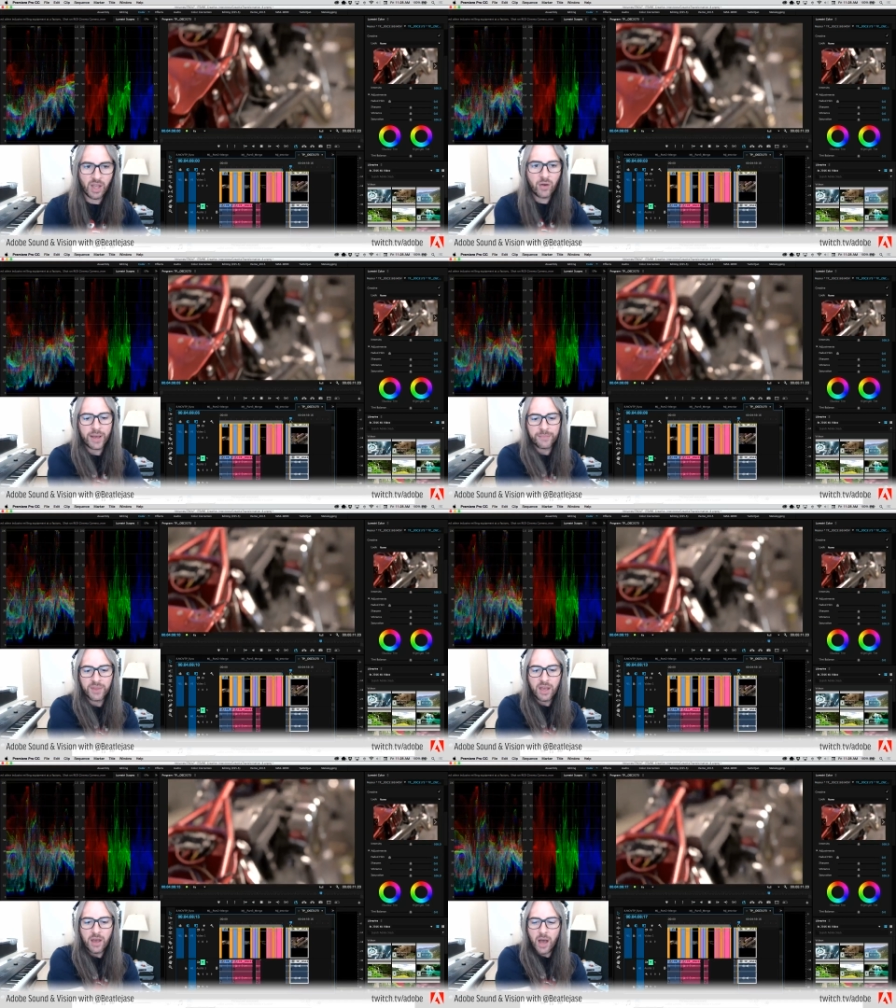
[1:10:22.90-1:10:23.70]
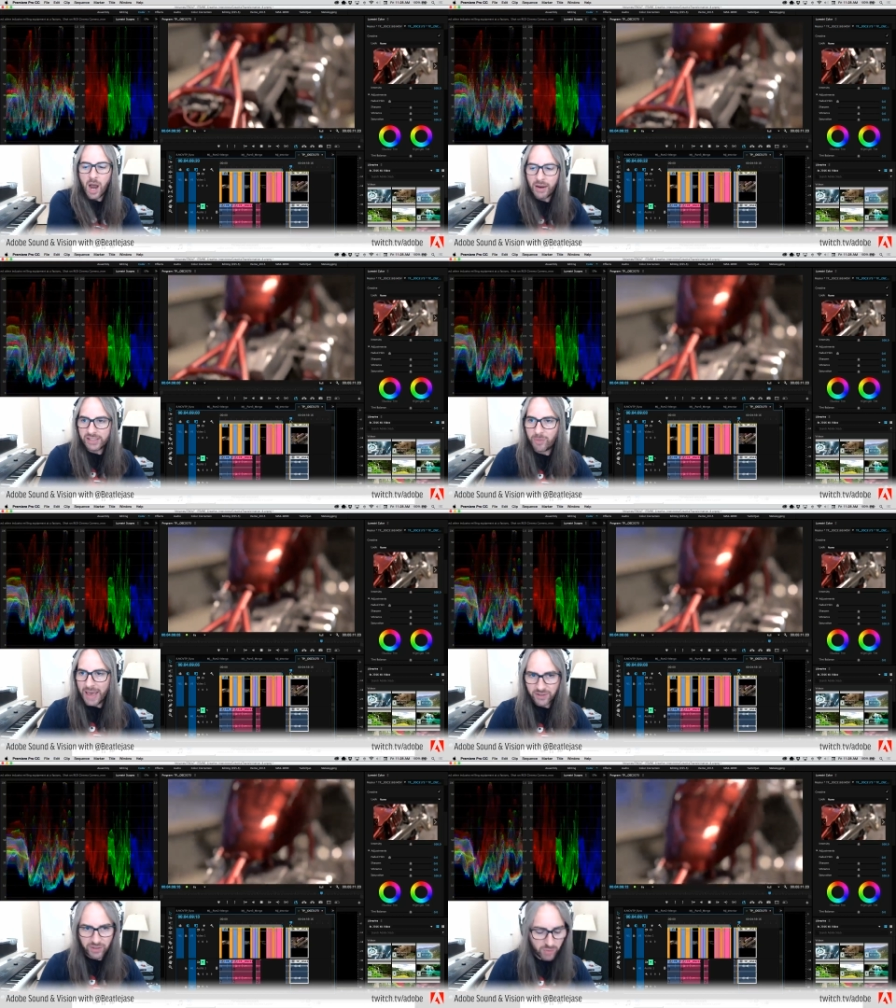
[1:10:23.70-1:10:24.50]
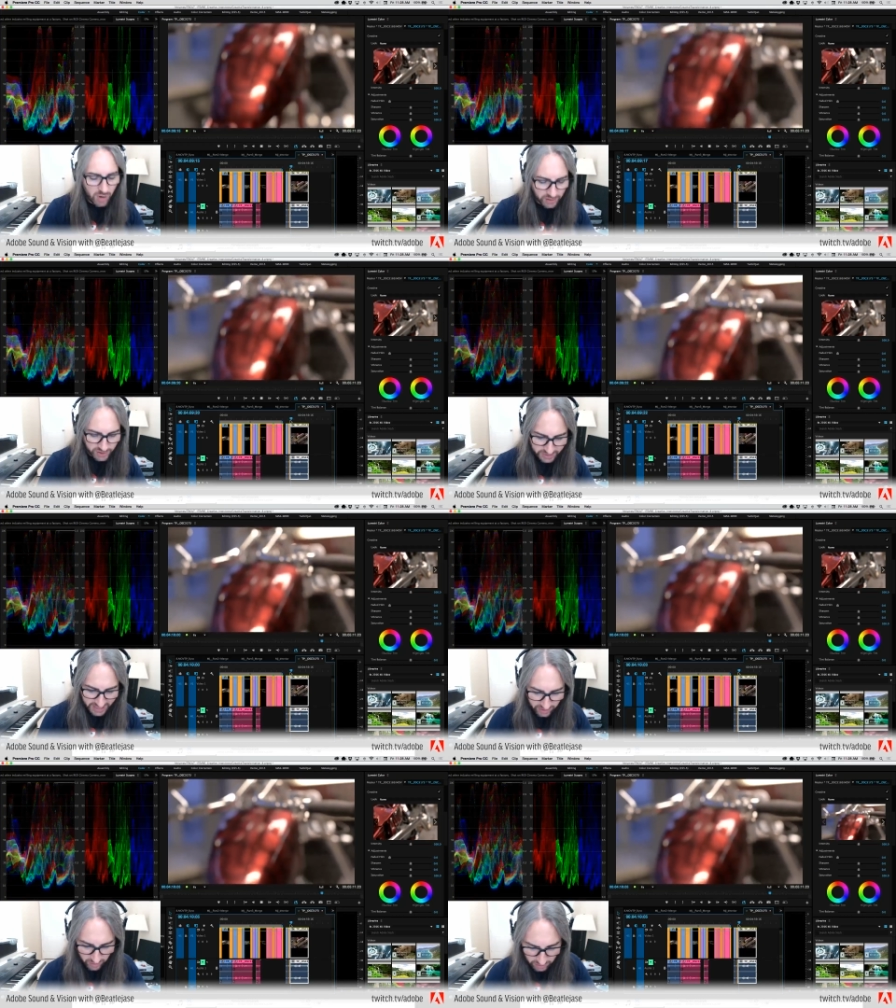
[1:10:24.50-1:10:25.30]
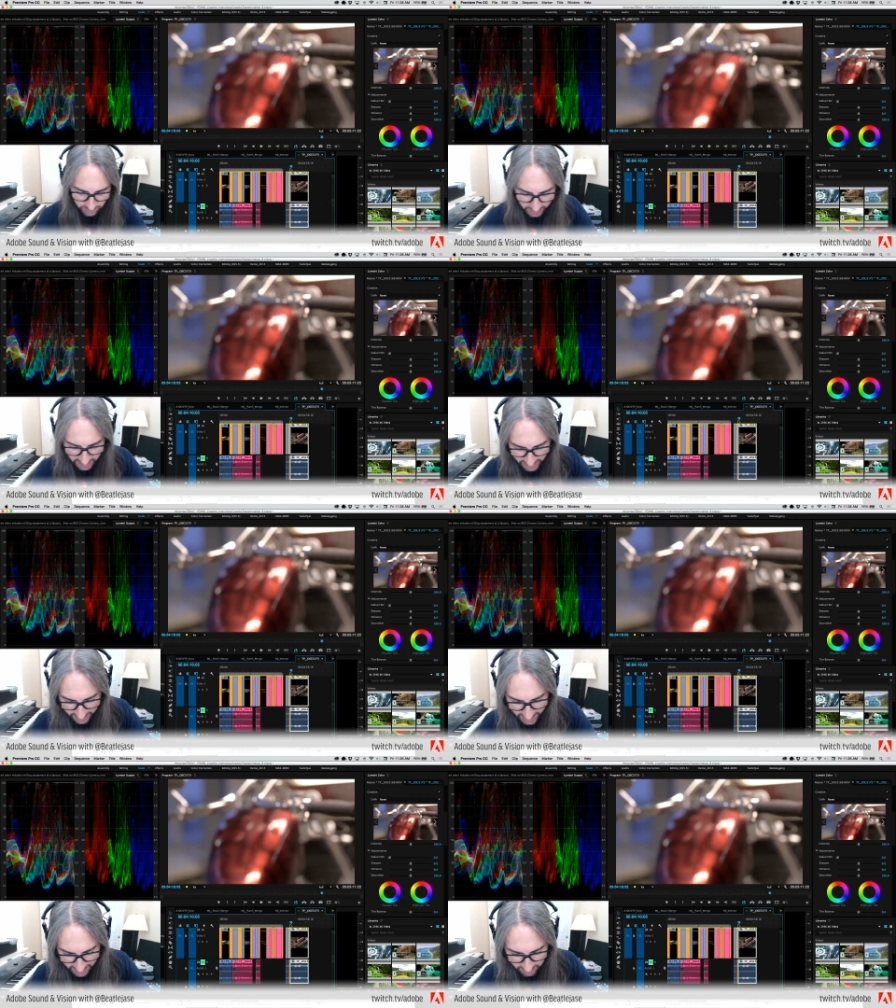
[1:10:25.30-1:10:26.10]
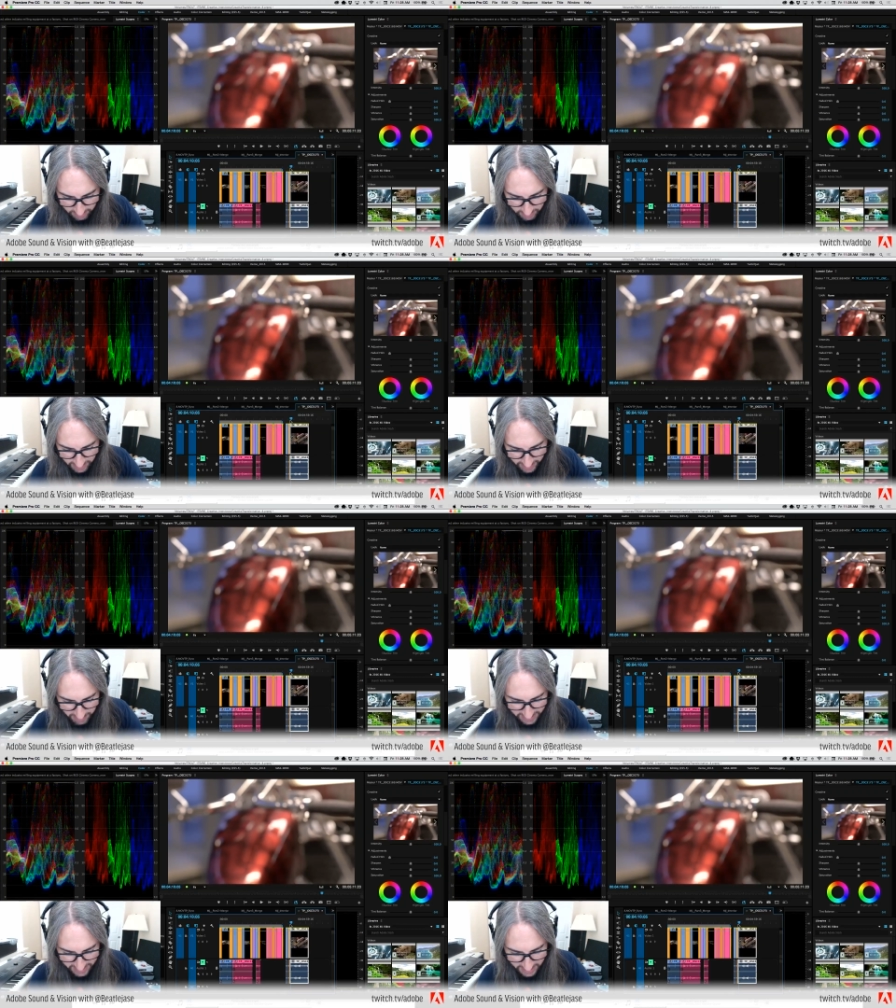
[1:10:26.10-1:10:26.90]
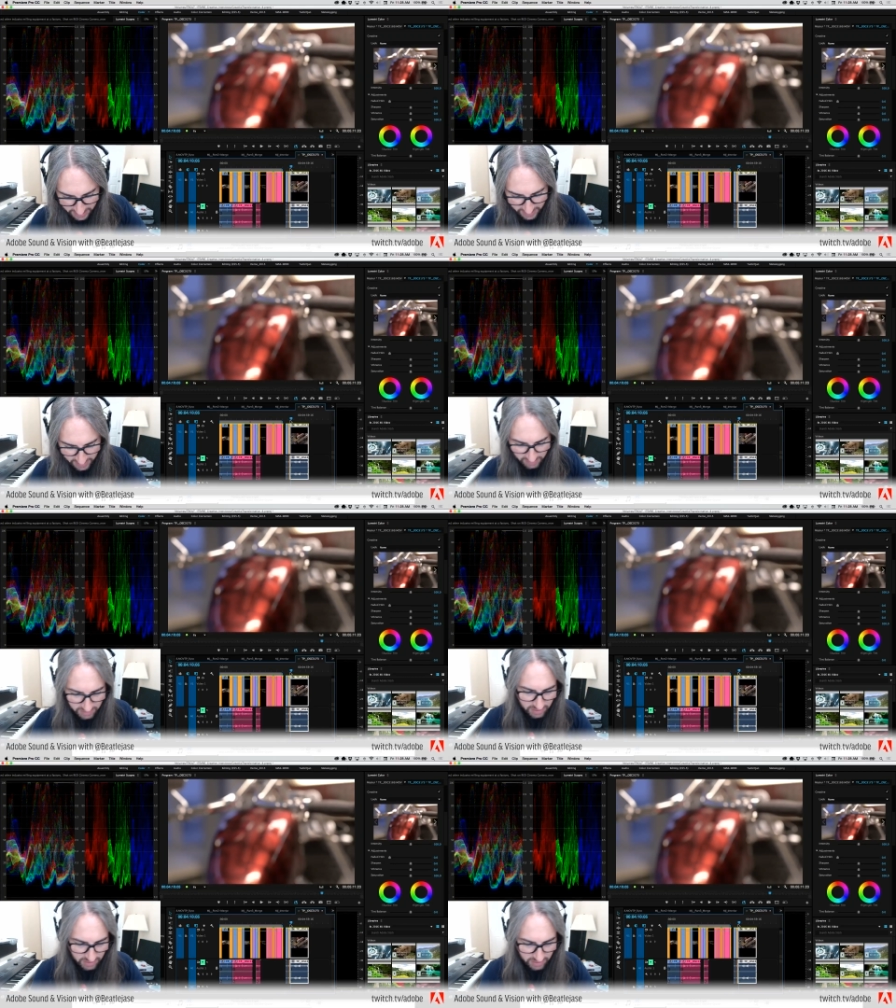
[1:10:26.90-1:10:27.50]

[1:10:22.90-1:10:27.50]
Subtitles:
Okay. All right, so back to our, so was that cool? Did we like that? Did that make sense?